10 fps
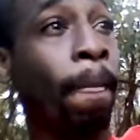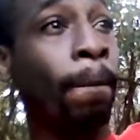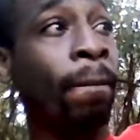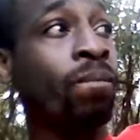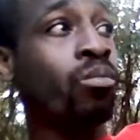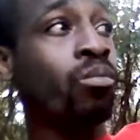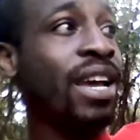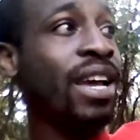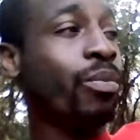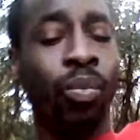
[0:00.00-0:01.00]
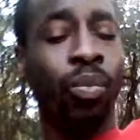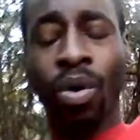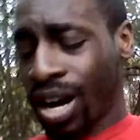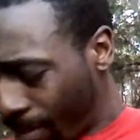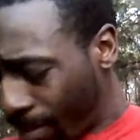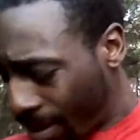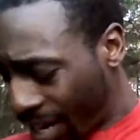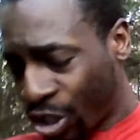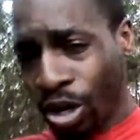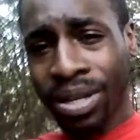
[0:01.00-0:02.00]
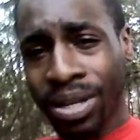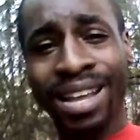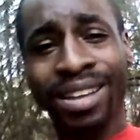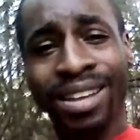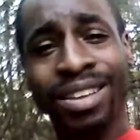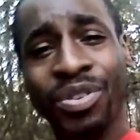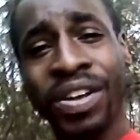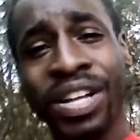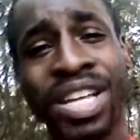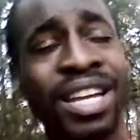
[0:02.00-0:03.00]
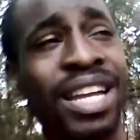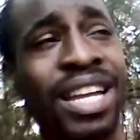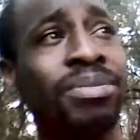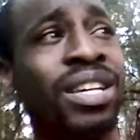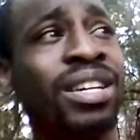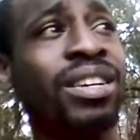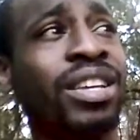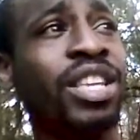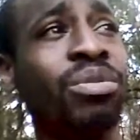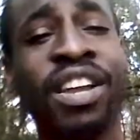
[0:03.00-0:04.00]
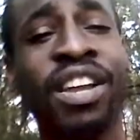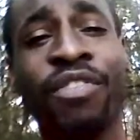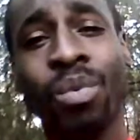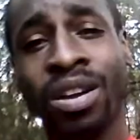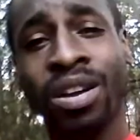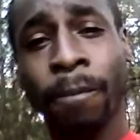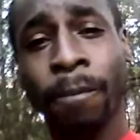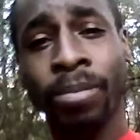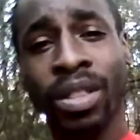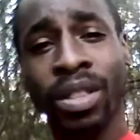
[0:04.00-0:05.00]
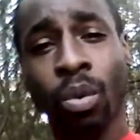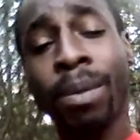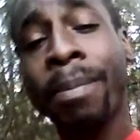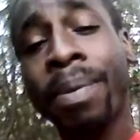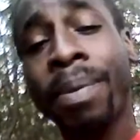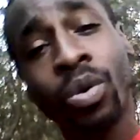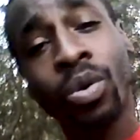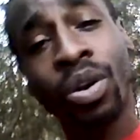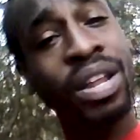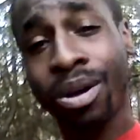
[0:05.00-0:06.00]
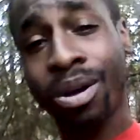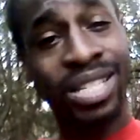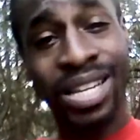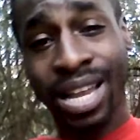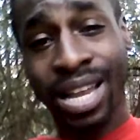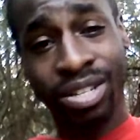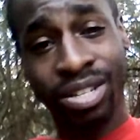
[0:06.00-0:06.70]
But then when a word come up that you don't like, you're over here telling them to use a different word. What about people who don't even know this knowledge?